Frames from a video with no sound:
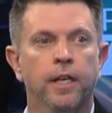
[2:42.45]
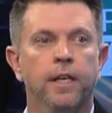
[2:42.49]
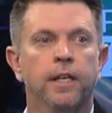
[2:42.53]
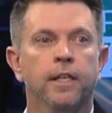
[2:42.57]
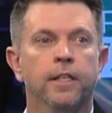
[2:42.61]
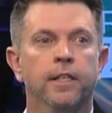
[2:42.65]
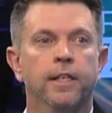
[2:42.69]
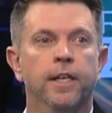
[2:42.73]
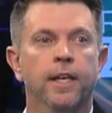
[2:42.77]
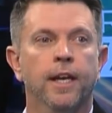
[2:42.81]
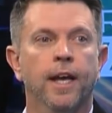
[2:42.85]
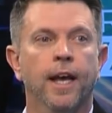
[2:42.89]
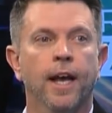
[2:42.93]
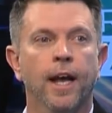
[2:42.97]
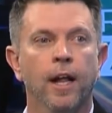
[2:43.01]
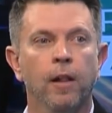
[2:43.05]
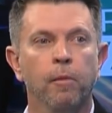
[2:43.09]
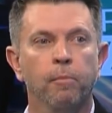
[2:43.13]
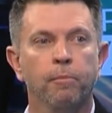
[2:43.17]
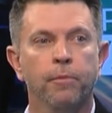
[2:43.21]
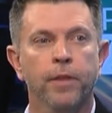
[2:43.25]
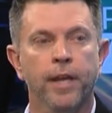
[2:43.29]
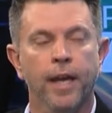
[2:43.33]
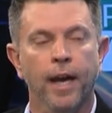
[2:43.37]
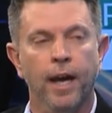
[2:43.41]
It is going to
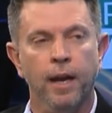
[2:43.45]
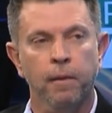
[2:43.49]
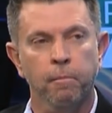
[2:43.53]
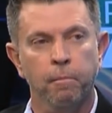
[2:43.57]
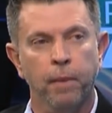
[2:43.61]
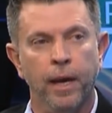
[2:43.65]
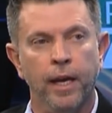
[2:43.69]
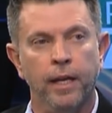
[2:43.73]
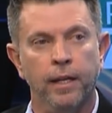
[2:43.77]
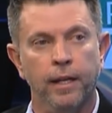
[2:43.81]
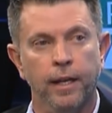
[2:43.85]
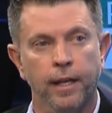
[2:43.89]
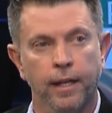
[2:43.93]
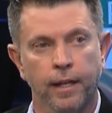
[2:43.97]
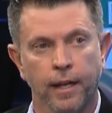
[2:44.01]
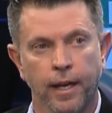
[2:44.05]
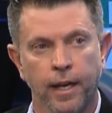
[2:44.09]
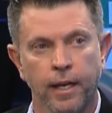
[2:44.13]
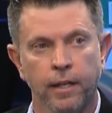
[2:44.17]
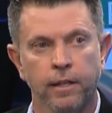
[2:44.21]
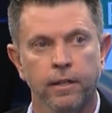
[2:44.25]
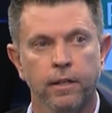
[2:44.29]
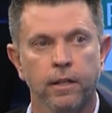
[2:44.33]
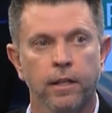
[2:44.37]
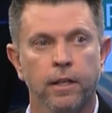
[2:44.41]
help the unbanked
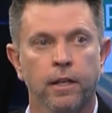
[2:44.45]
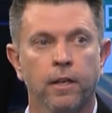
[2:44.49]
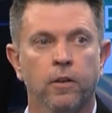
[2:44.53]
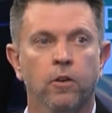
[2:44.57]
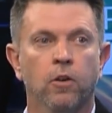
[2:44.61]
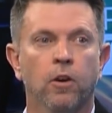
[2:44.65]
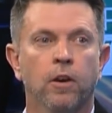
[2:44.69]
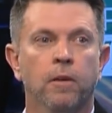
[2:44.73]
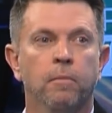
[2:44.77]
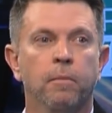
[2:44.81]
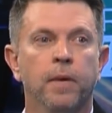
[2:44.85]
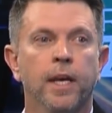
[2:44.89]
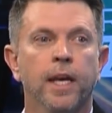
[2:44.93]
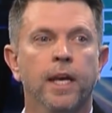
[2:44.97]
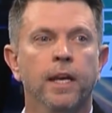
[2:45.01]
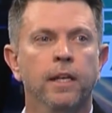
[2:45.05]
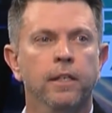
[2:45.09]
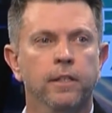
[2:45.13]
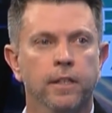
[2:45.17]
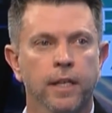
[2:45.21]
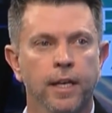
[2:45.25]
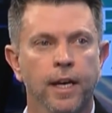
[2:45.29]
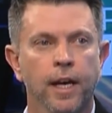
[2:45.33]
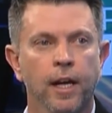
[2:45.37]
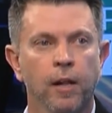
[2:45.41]
enter the economy, and
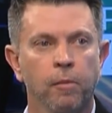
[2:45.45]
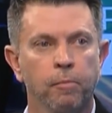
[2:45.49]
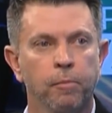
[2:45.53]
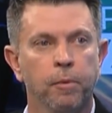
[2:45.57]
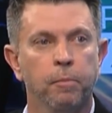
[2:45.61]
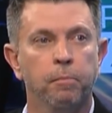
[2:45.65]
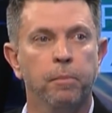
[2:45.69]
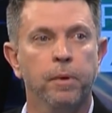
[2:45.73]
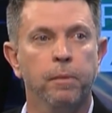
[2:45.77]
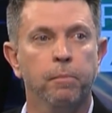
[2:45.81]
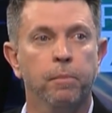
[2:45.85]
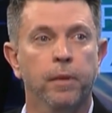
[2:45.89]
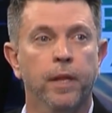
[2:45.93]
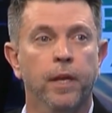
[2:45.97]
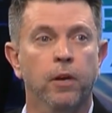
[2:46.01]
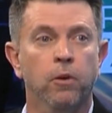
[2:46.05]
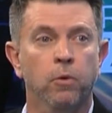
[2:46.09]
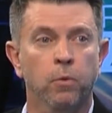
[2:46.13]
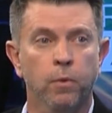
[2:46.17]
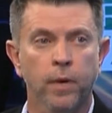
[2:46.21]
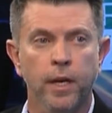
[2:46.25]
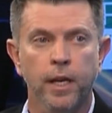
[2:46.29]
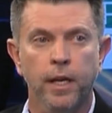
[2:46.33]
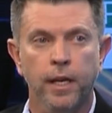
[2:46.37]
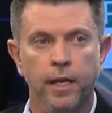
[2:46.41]
it's going to help the people that are
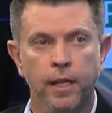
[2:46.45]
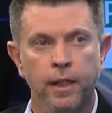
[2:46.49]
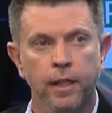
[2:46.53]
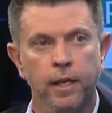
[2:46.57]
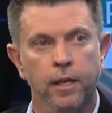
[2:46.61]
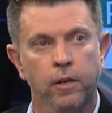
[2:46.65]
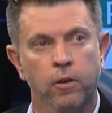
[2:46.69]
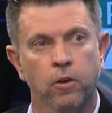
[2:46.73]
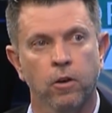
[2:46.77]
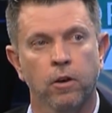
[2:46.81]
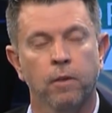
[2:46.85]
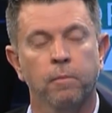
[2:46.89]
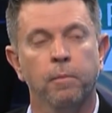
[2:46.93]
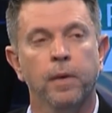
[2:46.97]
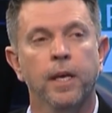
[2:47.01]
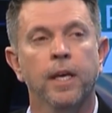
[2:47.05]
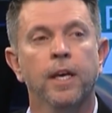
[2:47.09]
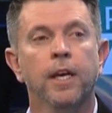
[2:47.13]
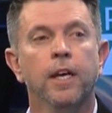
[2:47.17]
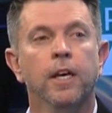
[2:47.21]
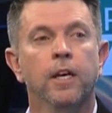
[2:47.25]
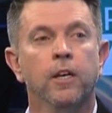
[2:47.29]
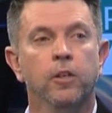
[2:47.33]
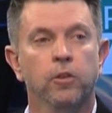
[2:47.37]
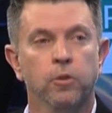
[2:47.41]
already in the economy
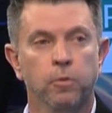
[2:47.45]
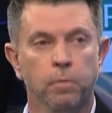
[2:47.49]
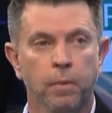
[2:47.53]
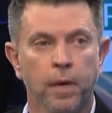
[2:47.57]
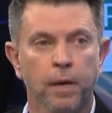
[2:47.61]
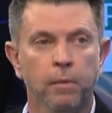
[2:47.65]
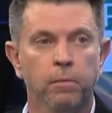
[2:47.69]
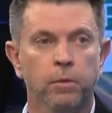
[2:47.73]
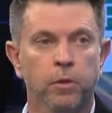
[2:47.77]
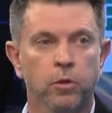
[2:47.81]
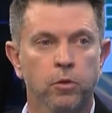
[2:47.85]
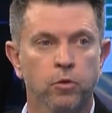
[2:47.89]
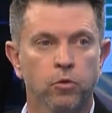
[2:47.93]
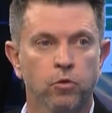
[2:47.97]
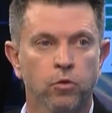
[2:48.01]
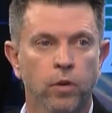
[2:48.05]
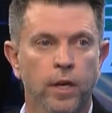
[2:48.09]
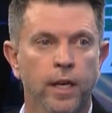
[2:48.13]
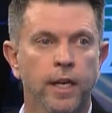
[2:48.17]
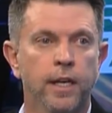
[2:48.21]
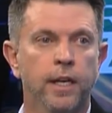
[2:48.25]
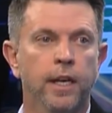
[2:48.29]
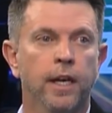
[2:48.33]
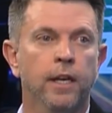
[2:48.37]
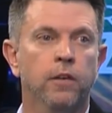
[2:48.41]
to be able to
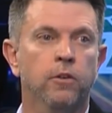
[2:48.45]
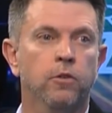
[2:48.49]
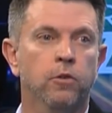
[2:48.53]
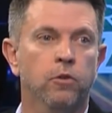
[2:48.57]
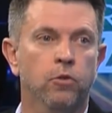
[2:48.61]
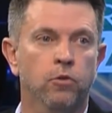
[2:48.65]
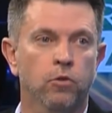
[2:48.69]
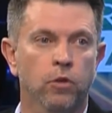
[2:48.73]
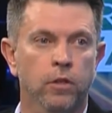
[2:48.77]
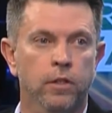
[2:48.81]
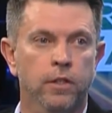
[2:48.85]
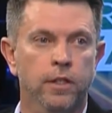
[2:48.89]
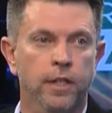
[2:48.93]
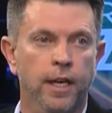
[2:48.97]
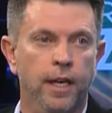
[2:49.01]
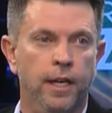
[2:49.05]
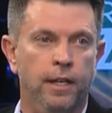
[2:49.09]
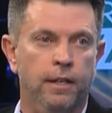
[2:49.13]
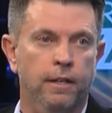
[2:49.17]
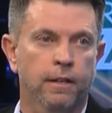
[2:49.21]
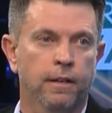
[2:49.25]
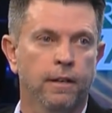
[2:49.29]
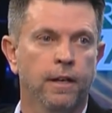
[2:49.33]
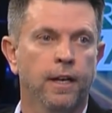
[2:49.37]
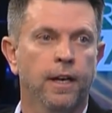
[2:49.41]
trade and to
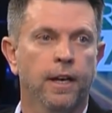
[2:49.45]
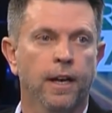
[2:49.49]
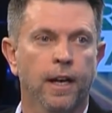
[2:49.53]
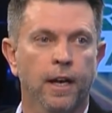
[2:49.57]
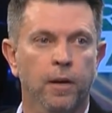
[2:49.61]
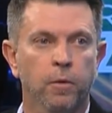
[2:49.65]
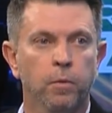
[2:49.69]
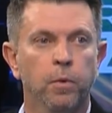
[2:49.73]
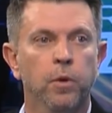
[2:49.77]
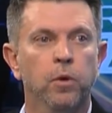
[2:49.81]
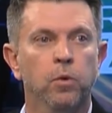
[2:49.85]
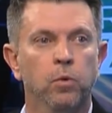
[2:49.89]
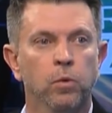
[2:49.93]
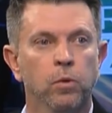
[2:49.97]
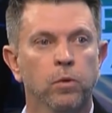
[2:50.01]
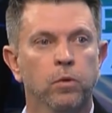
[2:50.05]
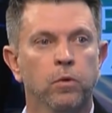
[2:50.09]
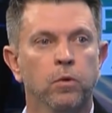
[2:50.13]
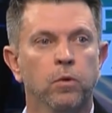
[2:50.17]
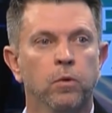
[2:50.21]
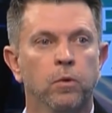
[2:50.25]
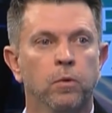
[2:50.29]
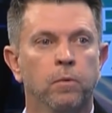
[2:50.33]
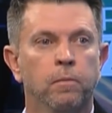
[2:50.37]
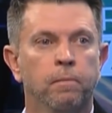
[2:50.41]
transact like we all do.